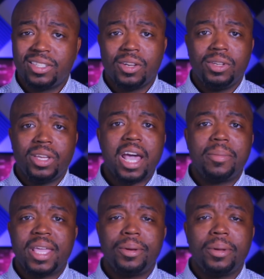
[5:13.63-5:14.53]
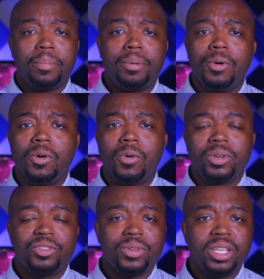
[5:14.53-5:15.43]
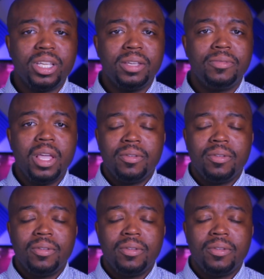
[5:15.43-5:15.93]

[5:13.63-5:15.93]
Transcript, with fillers: So you got to be able to pull, retrieve,